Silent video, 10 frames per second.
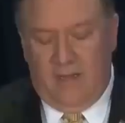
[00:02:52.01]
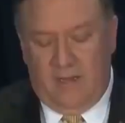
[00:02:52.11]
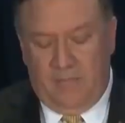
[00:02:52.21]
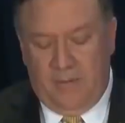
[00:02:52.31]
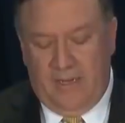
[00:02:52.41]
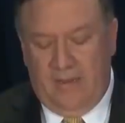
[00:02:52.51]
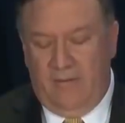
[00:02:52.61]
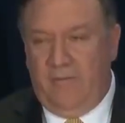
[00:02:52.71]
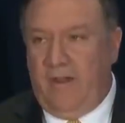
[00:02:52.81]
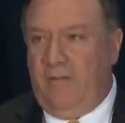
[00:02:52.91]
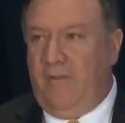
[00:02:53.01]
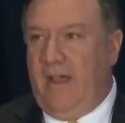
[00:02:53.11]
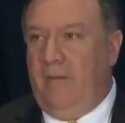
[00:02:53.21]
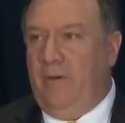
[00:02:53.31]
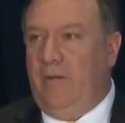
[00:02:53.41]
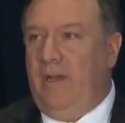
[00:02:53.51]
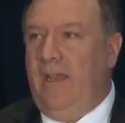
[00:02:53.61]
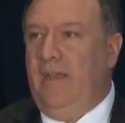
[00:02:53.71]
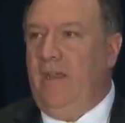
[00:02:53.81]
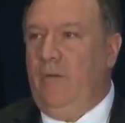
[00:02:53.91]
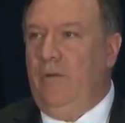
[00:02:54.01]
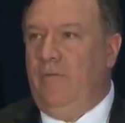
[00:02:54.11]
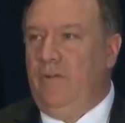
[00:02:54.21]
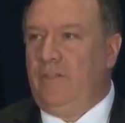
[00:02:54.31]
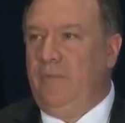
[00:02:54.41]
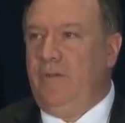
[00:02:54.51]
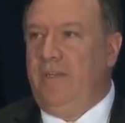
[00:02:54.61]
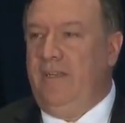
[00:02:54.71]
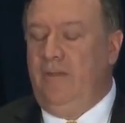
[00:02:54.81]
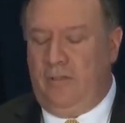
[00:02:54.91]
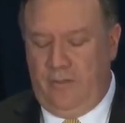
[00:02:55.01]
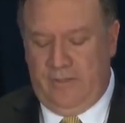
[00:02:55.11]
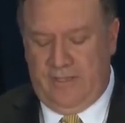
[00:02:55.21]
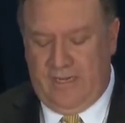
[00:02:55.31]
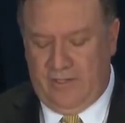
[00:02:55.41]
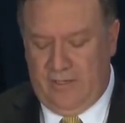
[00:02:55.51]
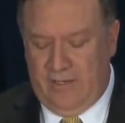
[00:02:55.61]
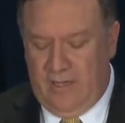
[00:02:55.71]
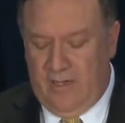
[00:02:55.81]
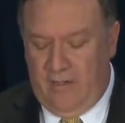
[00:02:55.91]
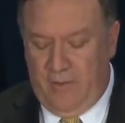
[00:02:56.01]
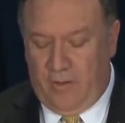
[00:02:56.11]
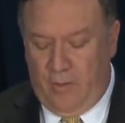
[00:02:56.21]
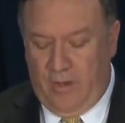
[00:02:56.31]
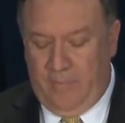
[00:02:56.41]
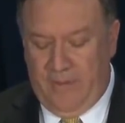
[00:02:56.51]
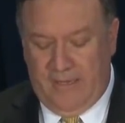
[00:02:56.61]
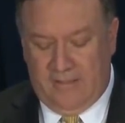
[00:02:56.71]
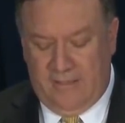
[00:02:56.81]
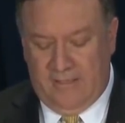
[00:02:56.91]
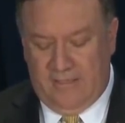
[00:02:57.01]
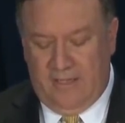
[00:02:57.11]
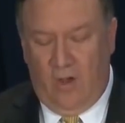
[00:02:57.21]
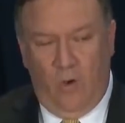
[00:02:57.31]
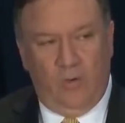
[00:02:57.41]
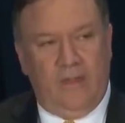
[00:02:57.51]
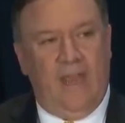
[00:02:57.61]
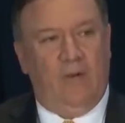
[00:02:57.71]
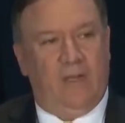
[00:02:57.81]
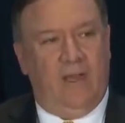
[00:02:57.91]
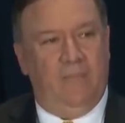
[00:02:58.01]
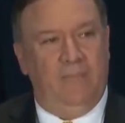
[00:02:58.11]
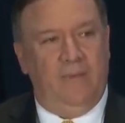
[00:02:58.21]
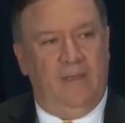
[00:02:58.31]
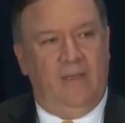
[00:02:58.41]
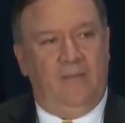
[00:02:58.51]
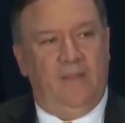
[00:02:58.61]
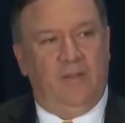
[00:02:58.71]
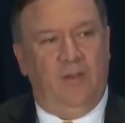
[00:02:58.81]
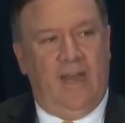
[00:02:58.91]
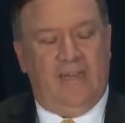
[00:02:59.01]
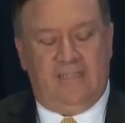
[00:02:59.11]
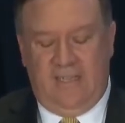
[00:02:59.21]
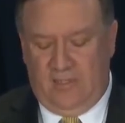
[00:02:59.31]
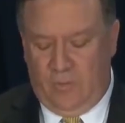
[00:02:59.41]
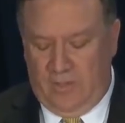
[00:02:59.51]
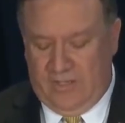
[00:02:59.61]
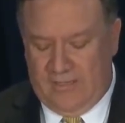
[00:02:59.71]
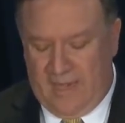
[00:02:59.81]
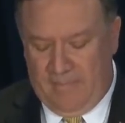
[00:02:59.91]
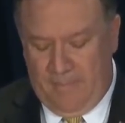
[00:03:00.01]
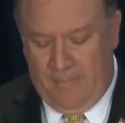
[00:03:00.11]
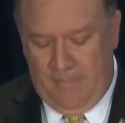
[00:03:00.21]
The complete, verifiable, and irreversible denuclearization of the Korea Peninsula is the only outcome that the United States will accept.